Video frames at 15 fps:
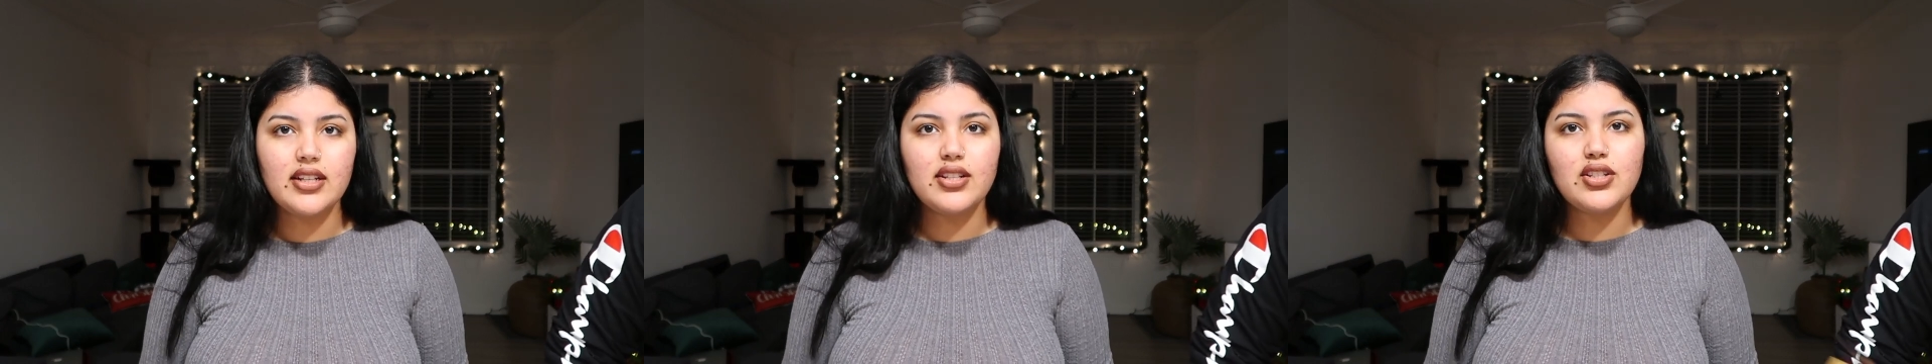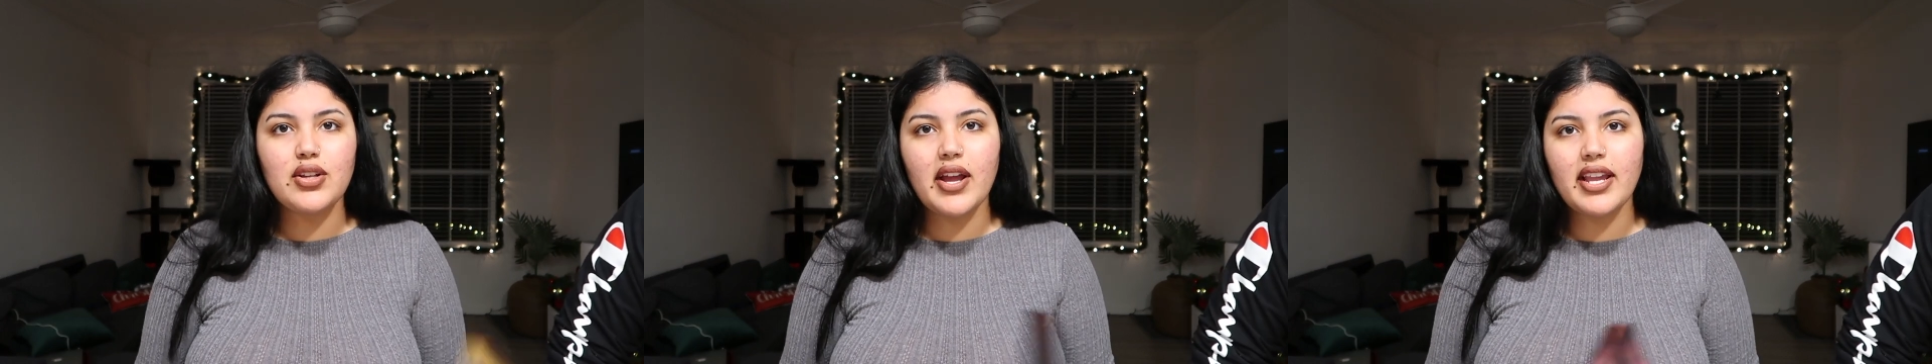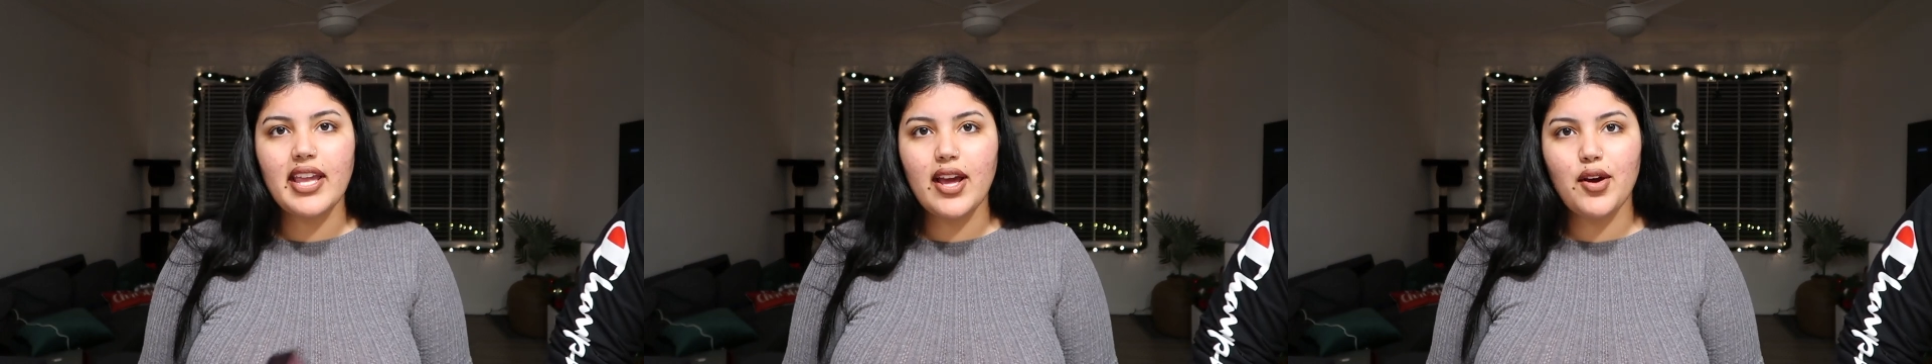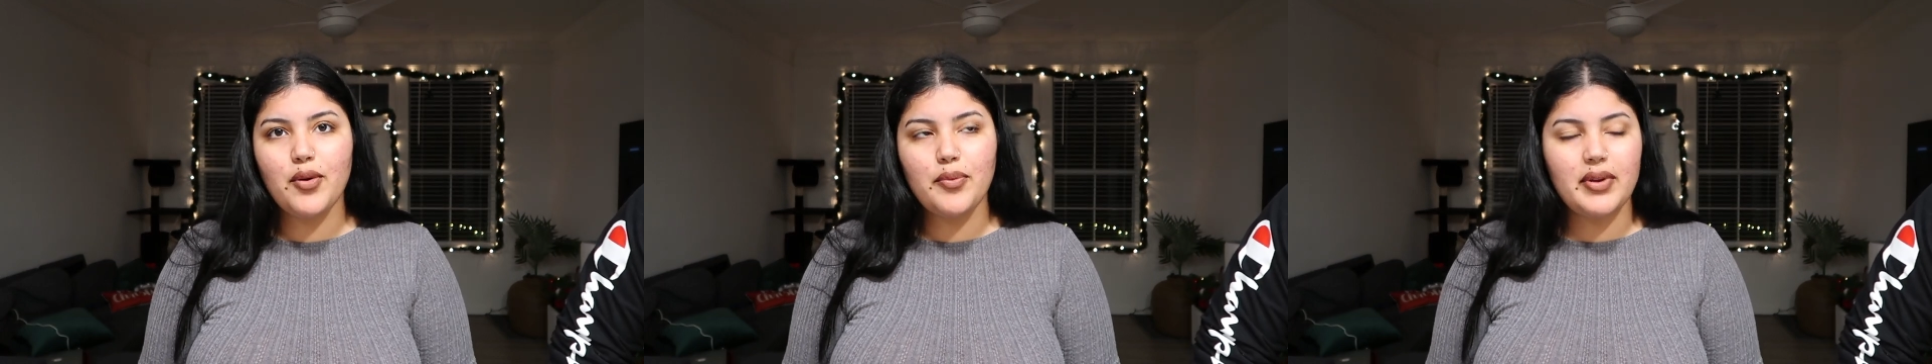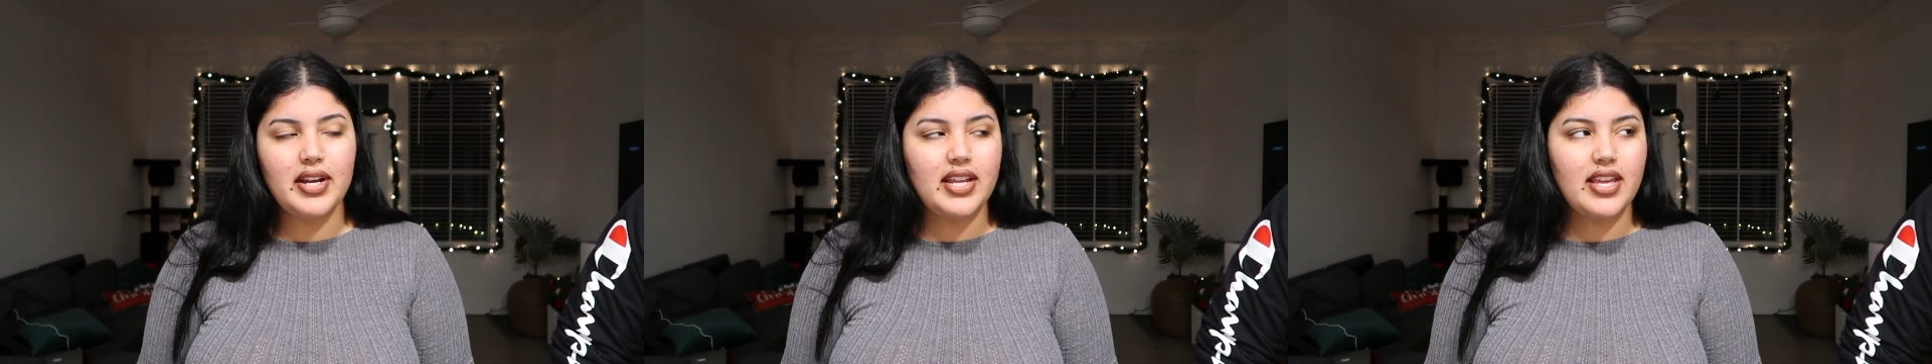So I can't
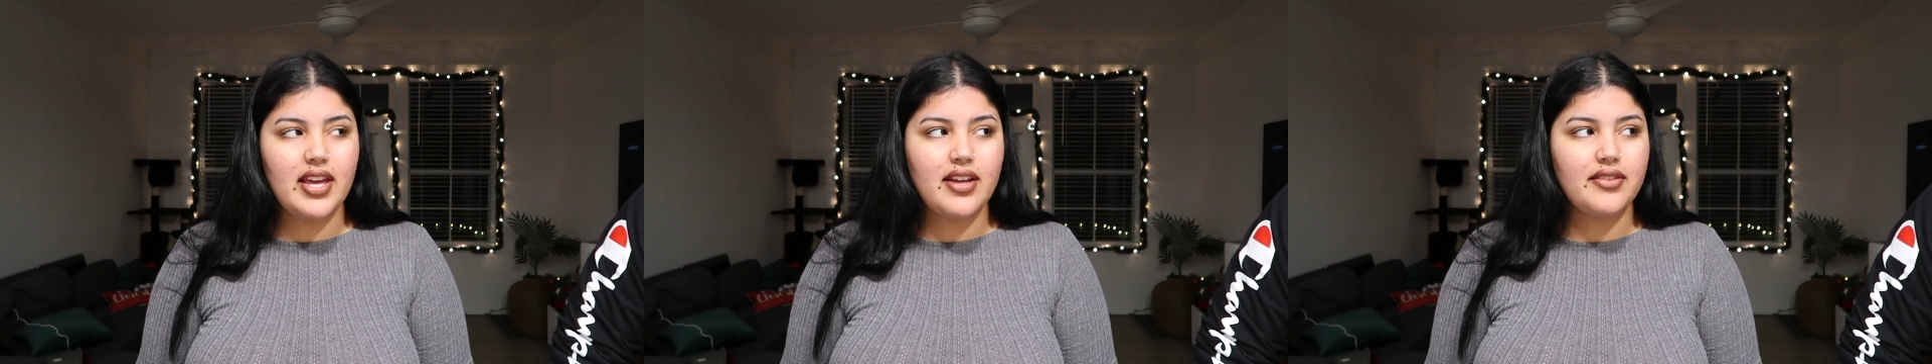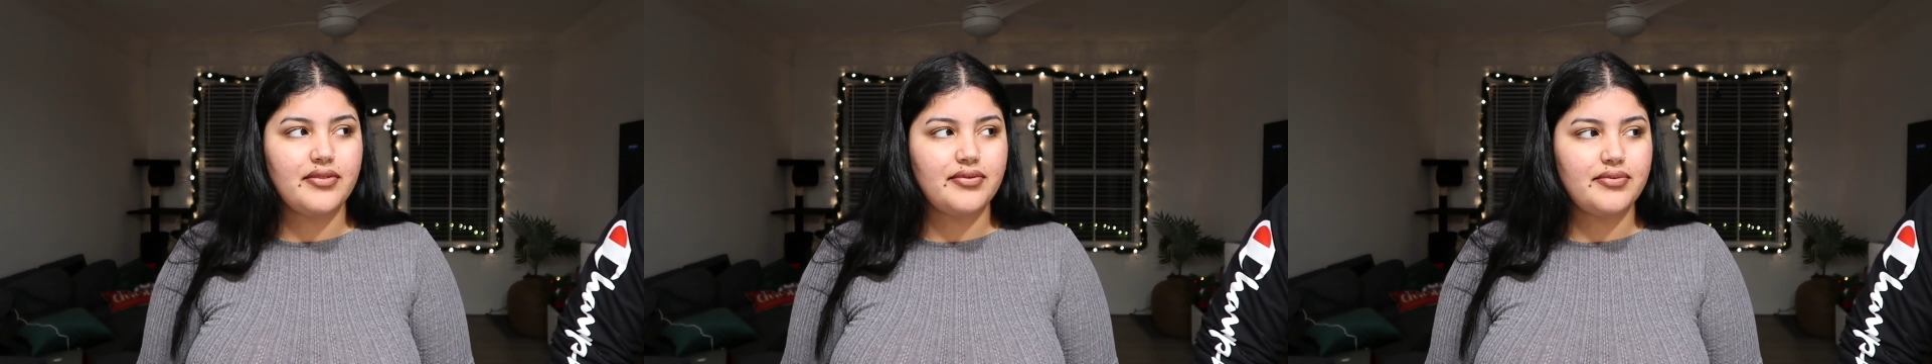open it yet.